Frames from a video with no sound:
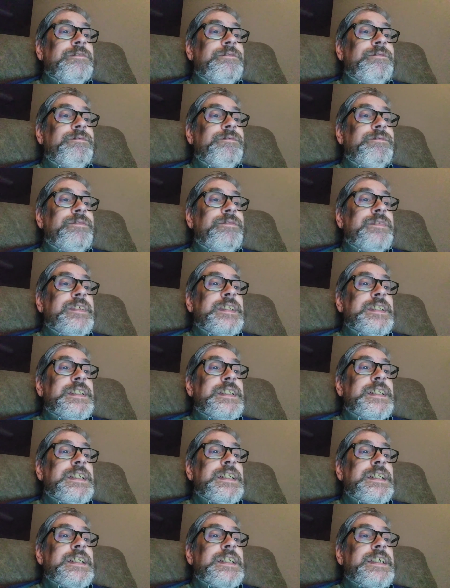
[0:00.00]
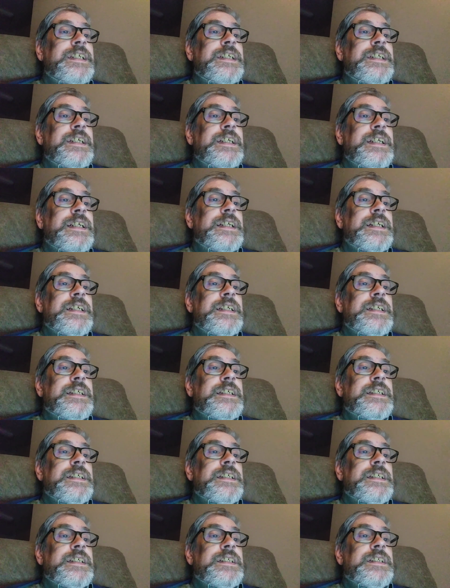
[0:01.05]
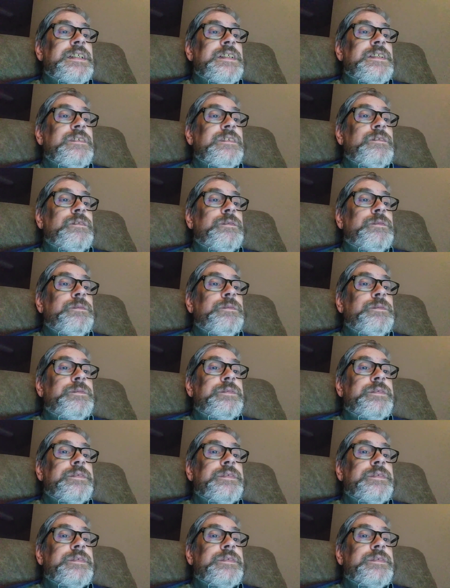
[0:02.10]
[no speech]